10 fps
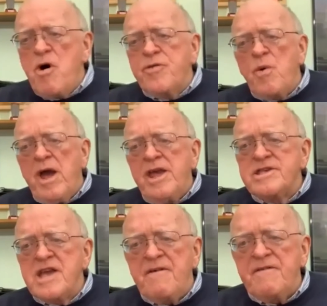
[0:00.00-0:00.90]
both
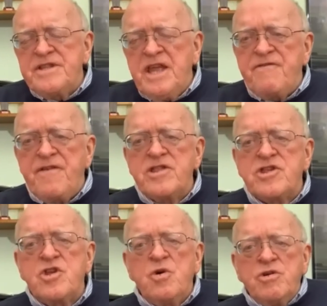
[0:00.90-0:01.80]
ways,
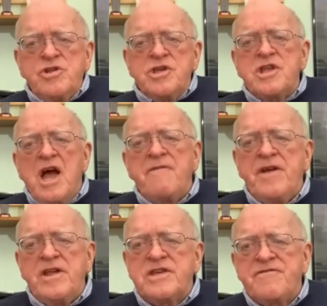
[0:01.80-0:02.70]
defense too, or just
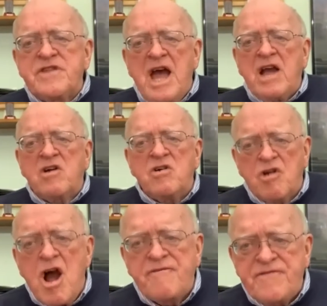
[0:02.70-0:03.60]
offensive tackle
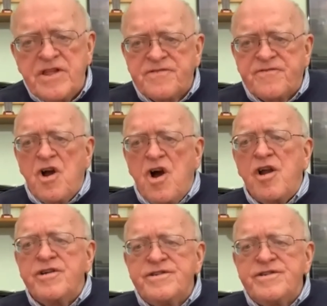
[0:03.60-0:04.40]
or offensive guard?